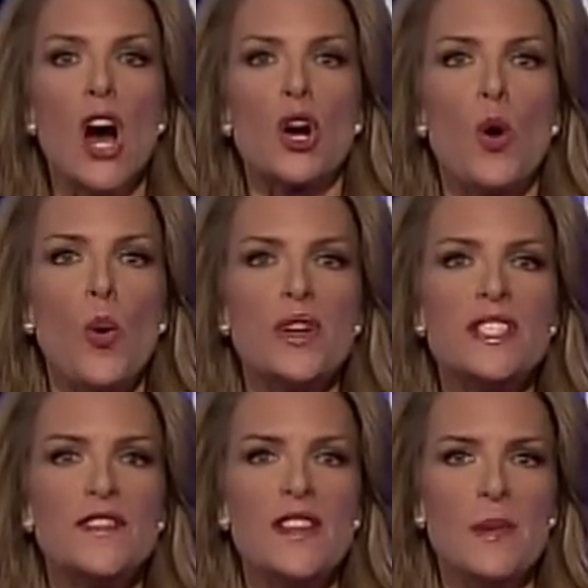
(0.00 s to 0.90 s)
According
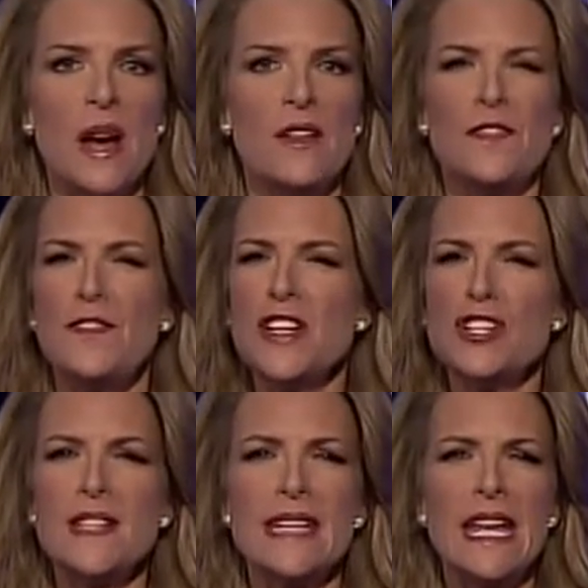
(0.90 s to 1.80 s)
to FEMA,
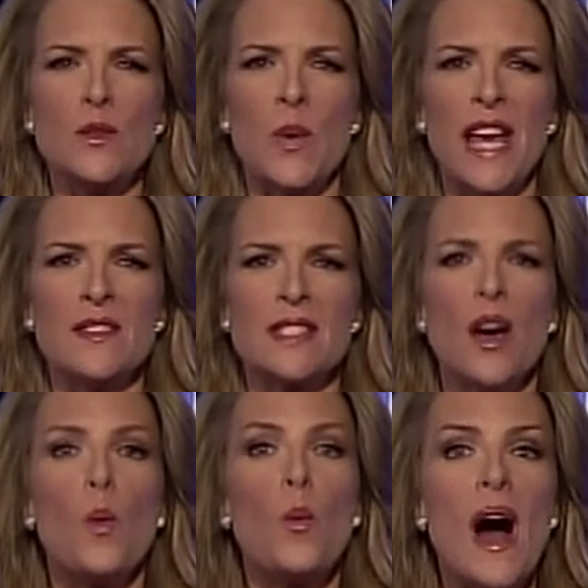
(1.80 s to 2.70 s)
vicious heat waves,
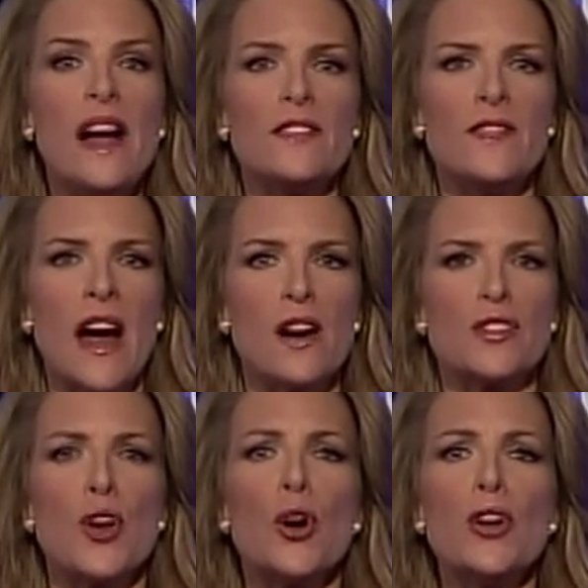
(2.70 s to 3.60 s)

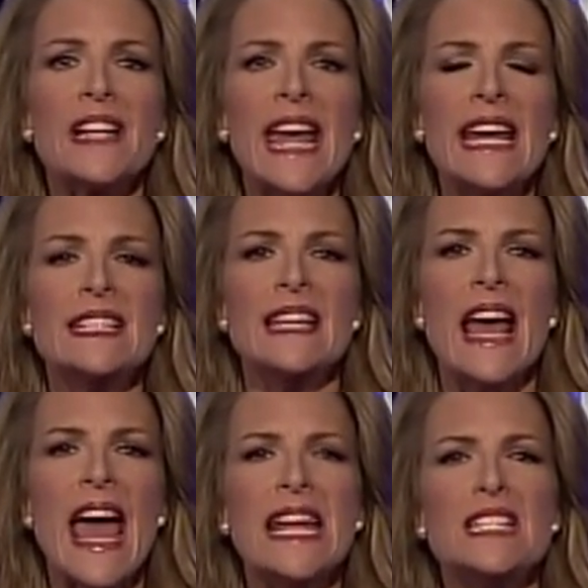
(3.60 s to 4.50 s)
wildfires, hurricanes,
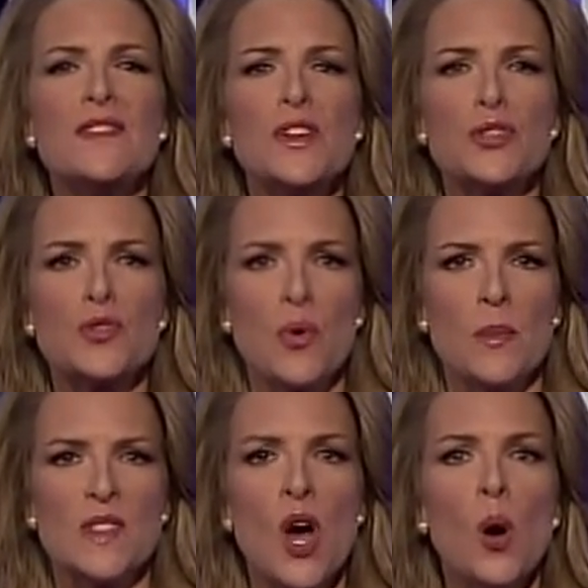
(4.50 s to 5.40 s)
and severe
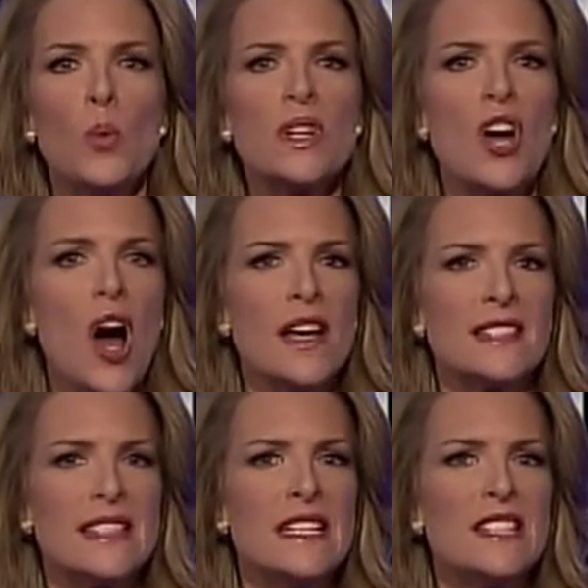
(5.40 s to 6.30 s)
storms will
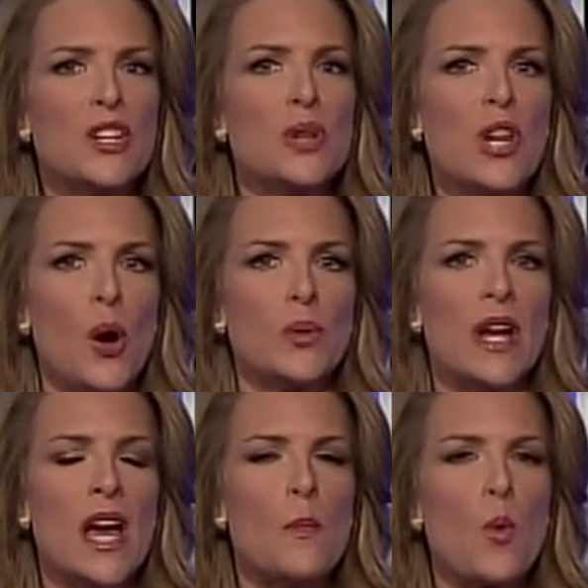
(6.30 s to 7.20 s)
cost this year alone
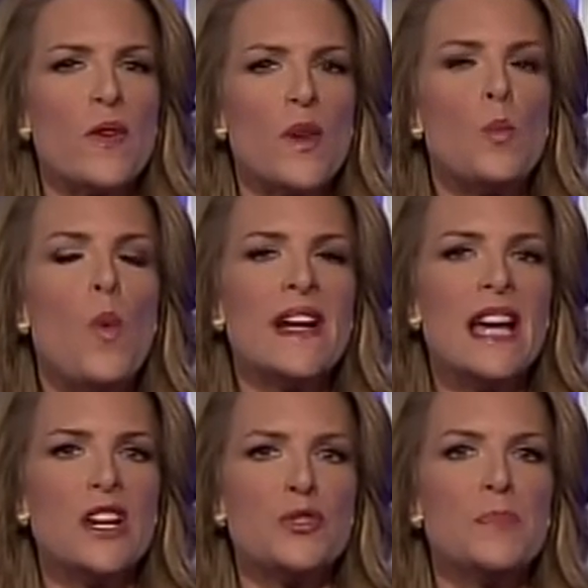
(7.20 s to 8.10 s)
more than
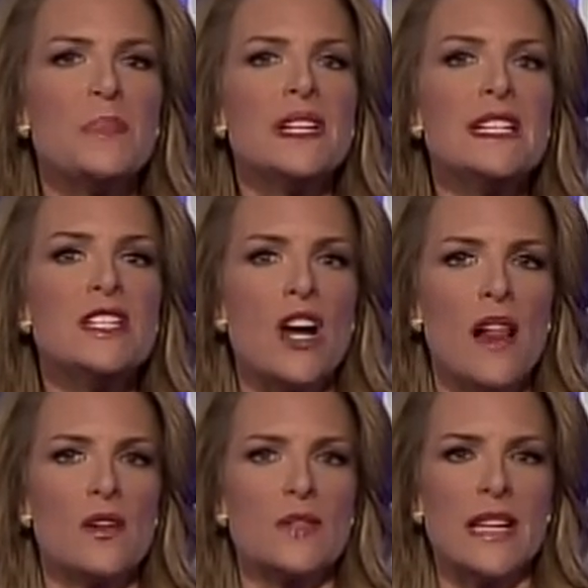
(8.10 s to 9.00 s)
$100 billion
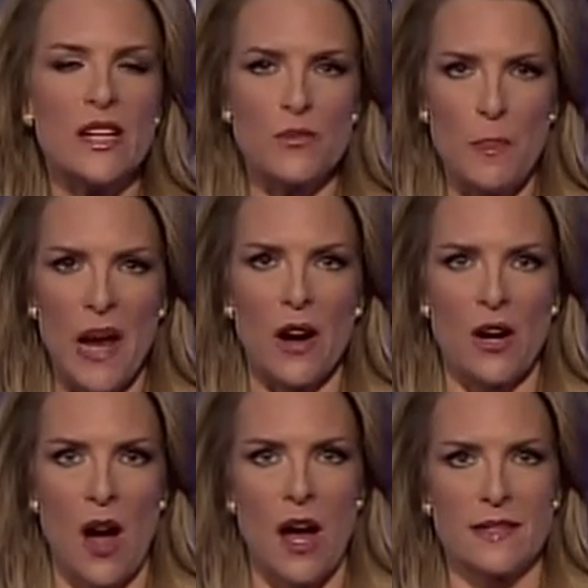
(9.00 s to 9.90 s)
in repair
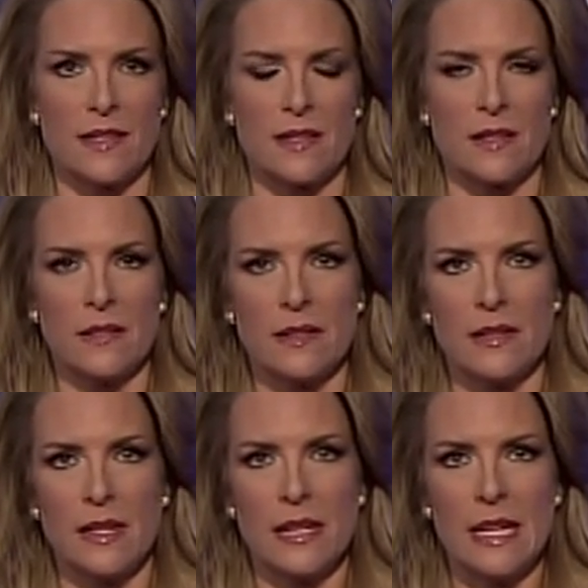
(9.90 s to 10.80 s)
costs.
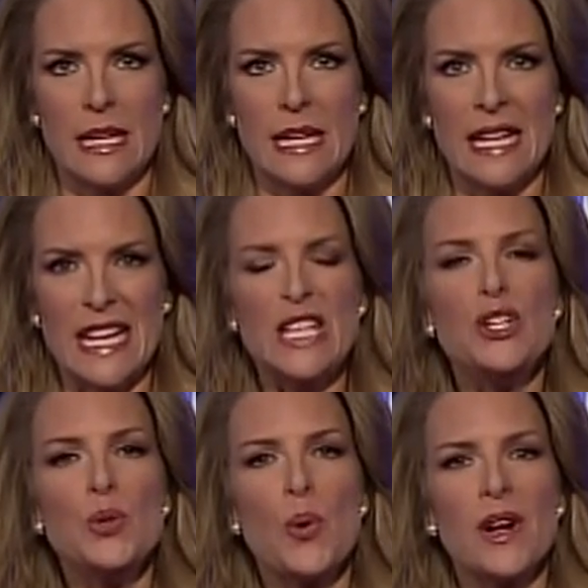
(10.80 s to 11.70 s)
In New
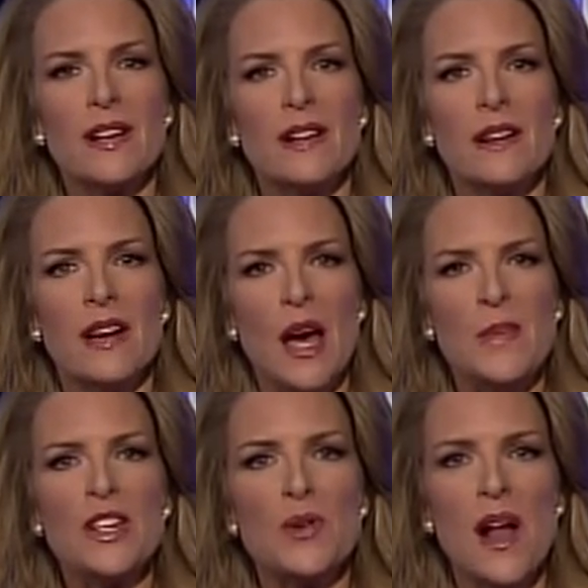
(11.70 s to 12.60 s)
York, I'm
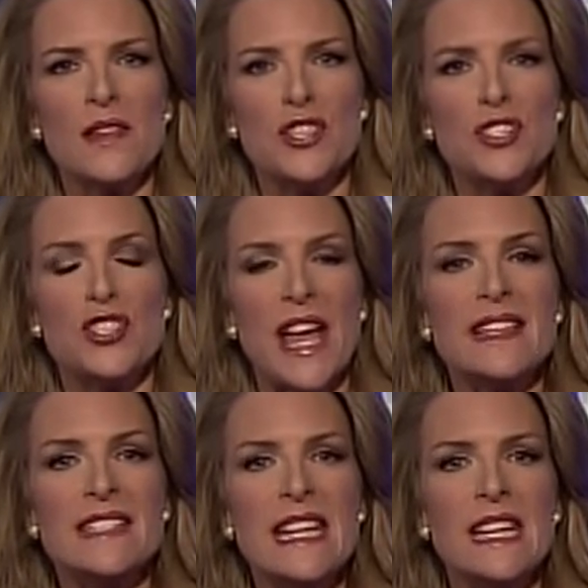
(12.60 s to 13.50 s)
meteorologist
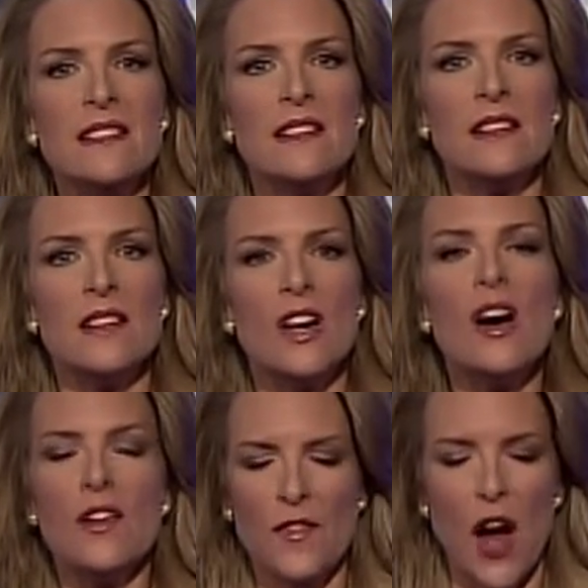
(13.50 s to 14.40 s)
Janice Dean,
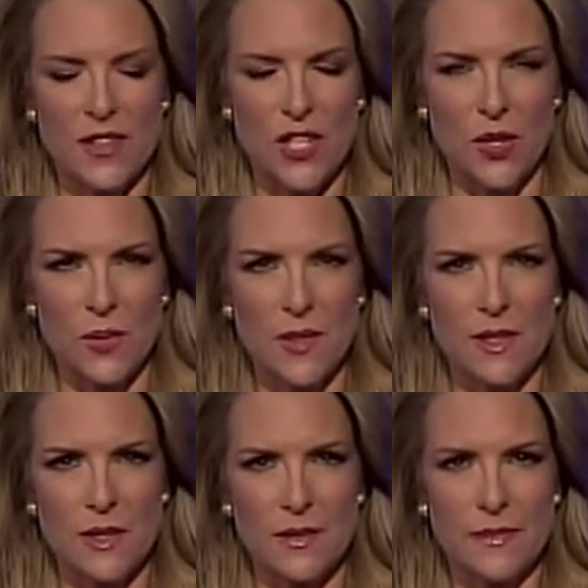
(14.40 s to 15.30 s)
Fox
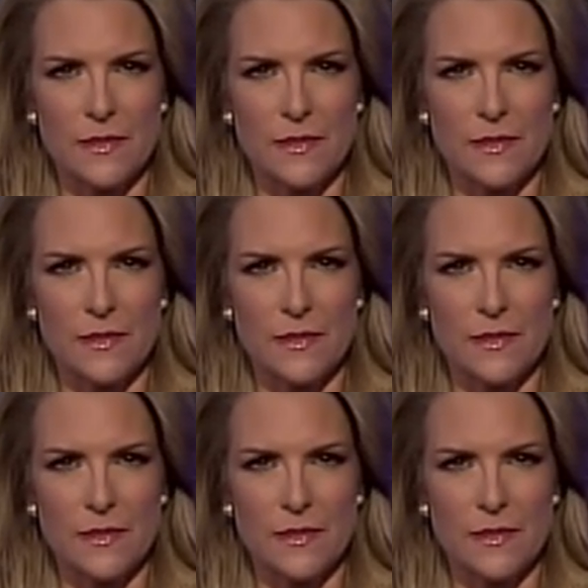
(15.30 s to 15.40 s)
News.